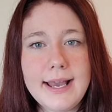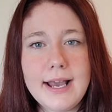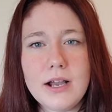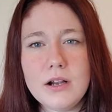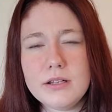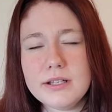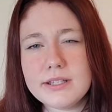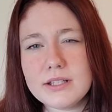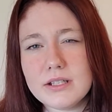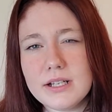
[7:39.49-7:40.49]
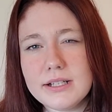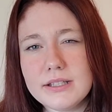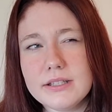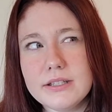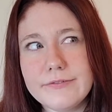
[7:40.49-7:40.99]
I heard this is a lot
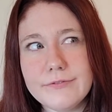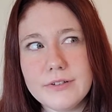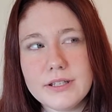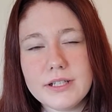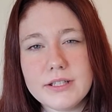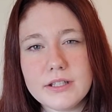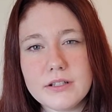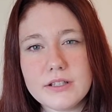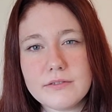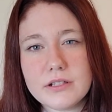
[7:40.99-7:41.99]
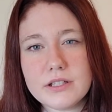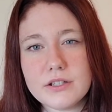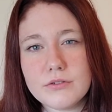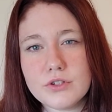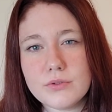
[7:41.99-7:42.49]
different than his other stuff because it's
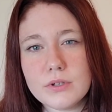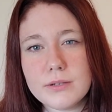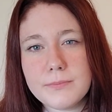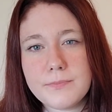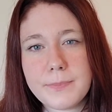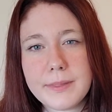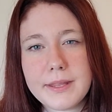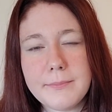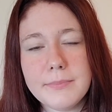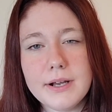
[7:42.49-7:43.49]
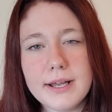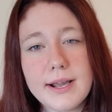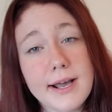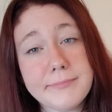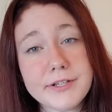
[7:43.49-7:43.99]
so short, but
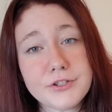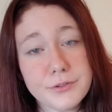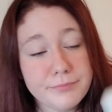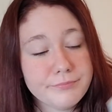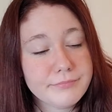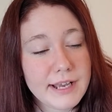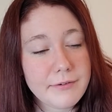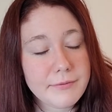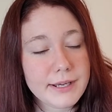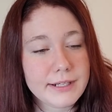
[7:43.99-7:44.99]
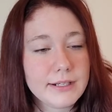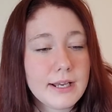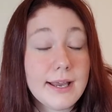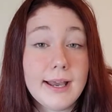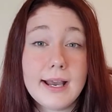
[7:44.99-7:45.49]
I'm not sure. Haven't read it.
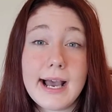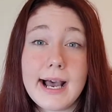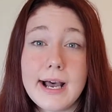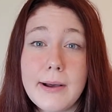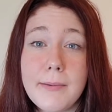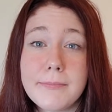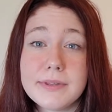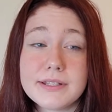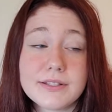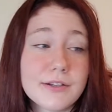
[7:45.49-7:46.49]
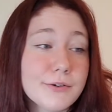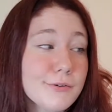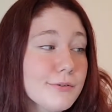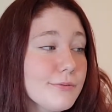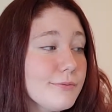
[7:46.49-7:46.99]

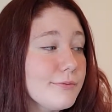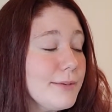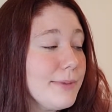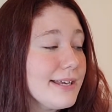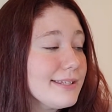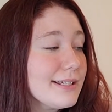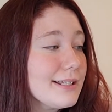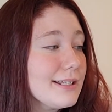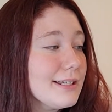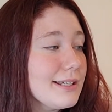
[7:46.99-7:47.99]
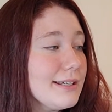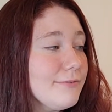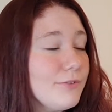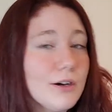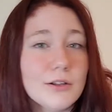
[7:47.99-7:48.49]
So we basically
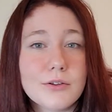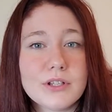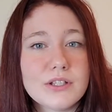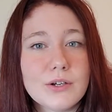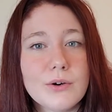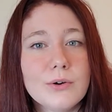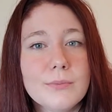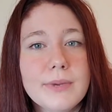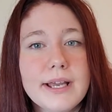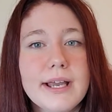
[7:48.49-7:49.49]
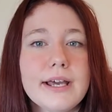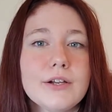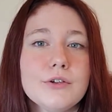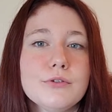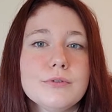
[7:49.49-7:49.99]
follow this old man
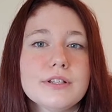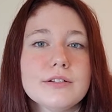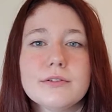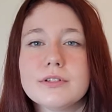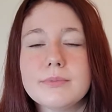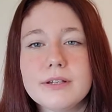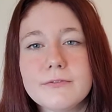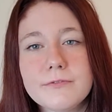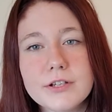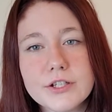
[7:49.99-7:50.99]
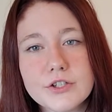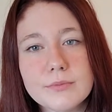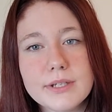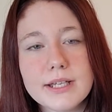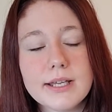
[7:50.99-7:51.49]
who is known to be a
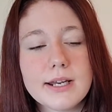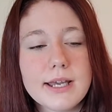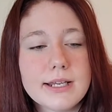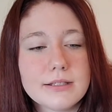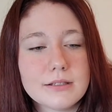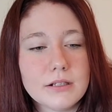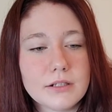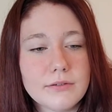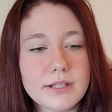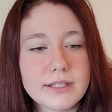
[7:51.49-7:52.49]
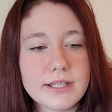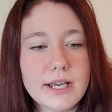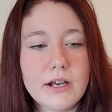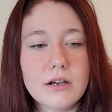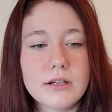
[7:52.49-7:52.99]
fisherman, and his luck runs
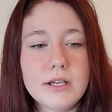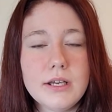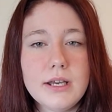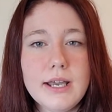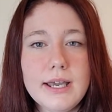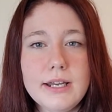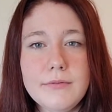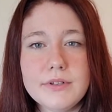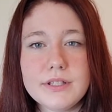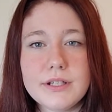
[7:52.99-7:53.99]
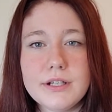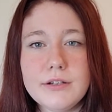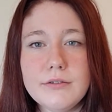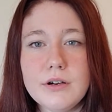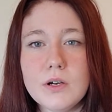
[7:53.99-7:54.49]
out, and he wants to
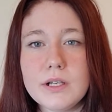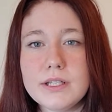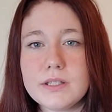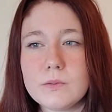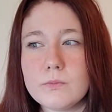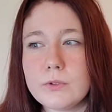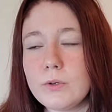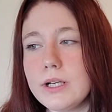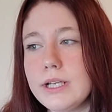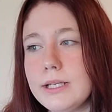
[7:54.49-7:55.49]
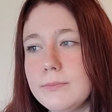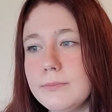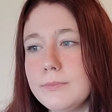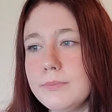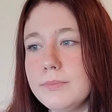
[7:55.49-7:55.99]
go on this great
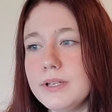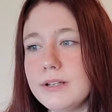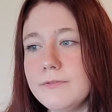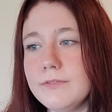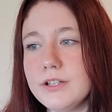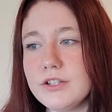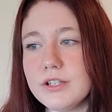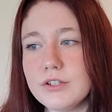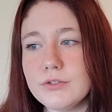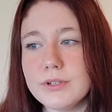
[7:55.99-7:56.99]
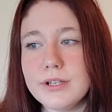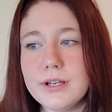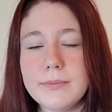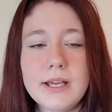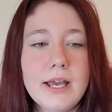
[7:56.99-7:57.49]
big fishing
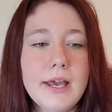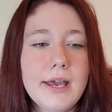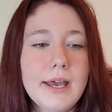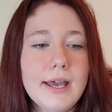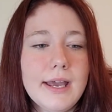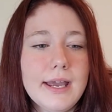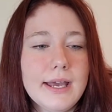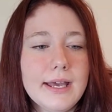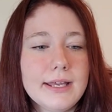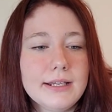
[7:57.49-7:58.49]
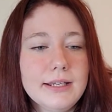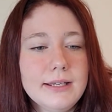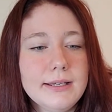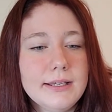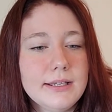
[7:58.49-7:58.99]
trip, and
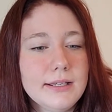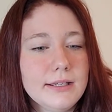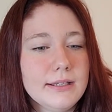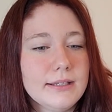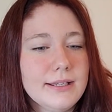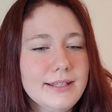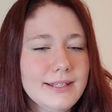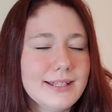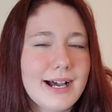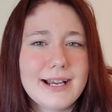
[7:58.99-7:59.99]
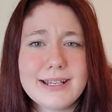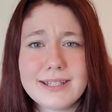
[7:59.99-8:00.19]
he gets his eyes